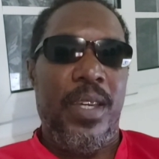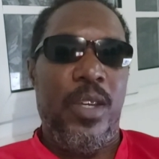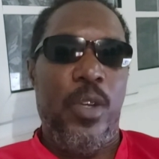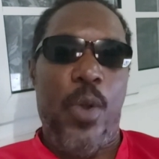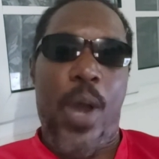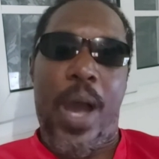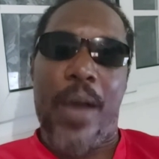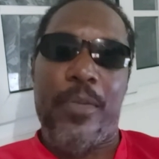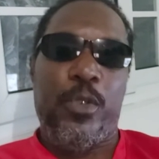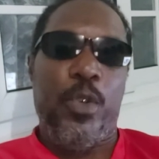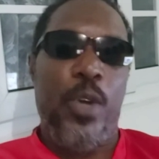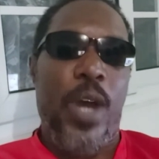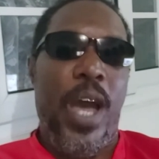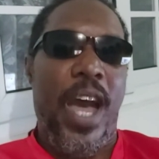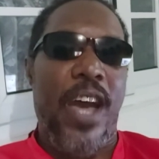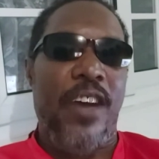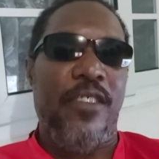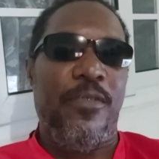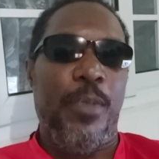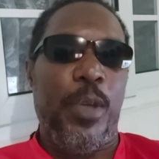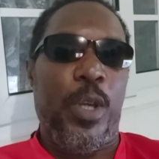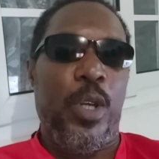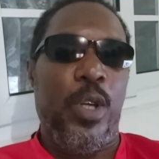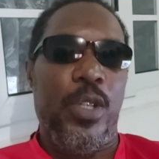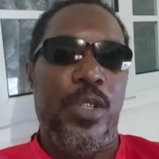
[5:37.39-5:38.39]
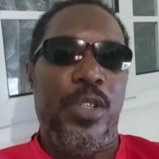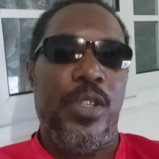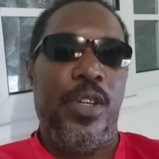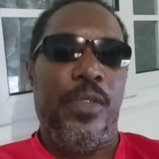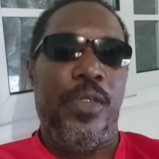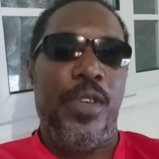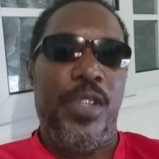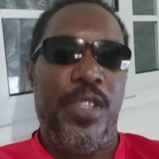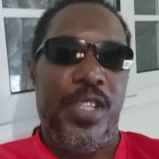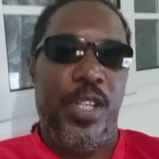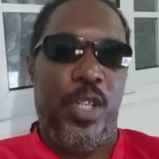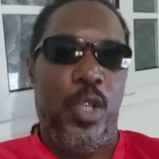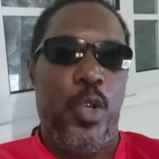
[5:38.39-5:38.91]
You have to have, because
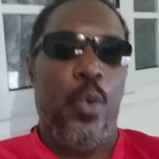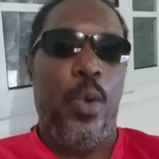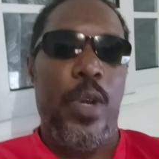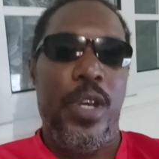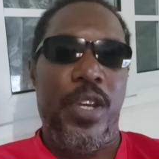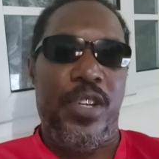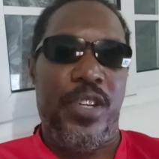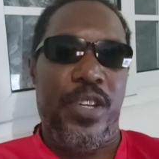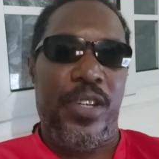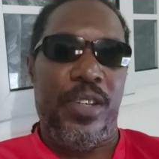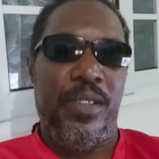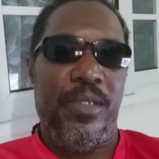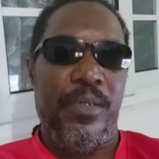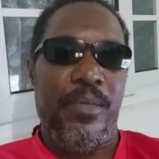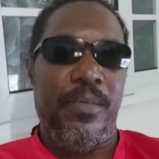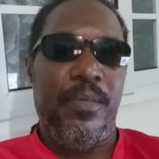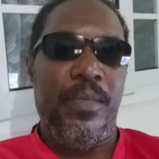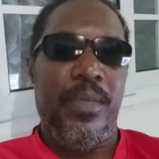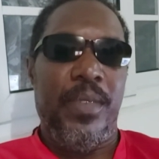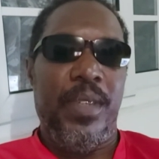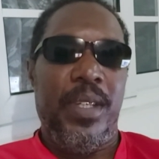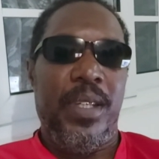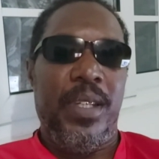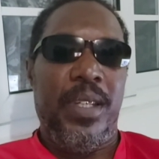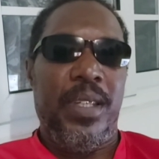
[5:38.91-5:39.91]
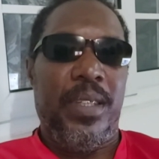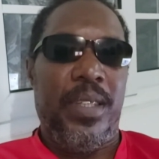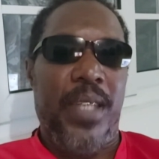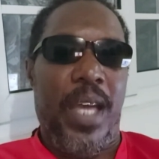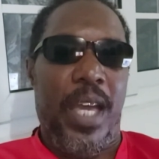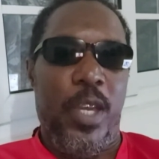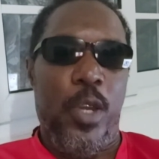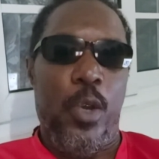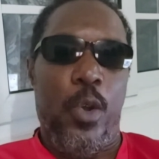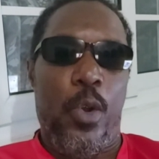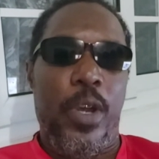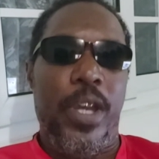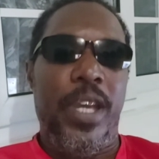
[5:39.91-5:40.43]
of the situation
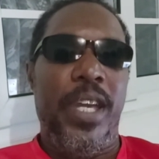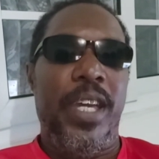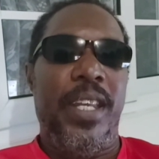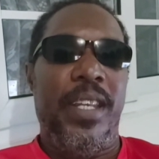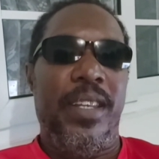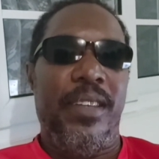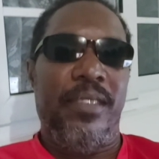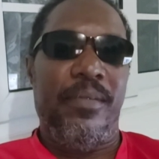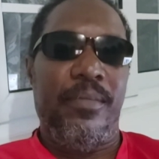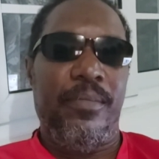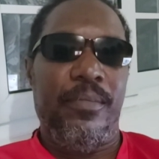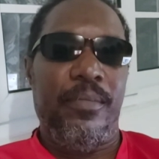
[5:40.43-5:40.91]
that you're in.